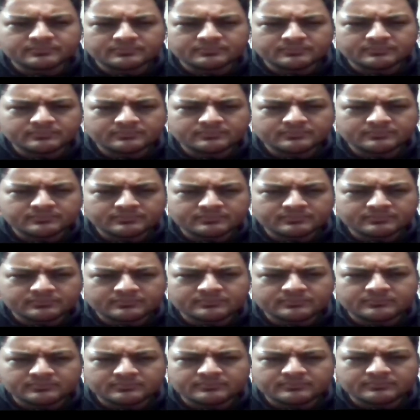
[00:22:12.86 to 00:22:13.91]

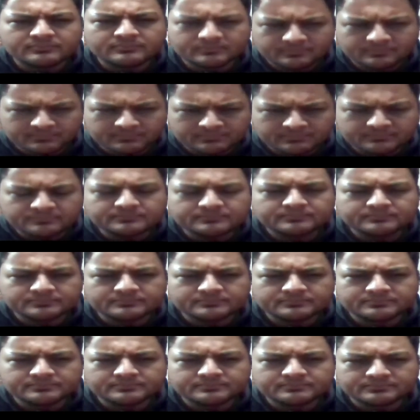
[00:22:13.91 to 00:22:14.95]

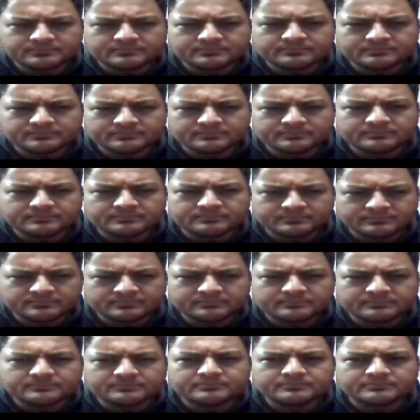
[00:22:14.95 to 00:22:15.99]

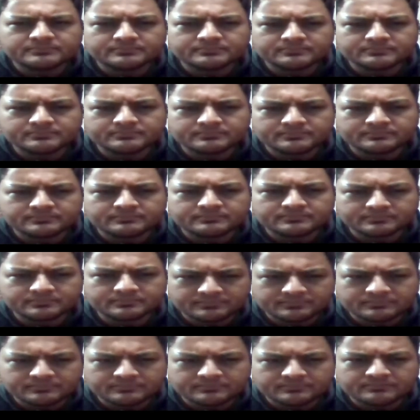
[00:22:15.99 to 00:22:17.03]

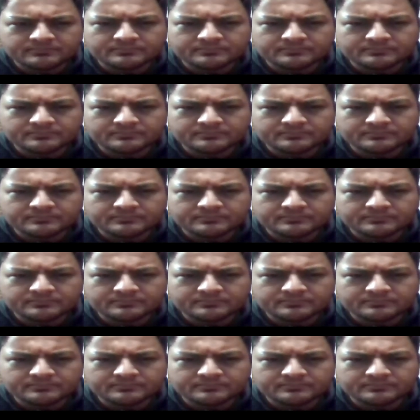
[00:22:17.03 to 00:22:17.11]
[no speech]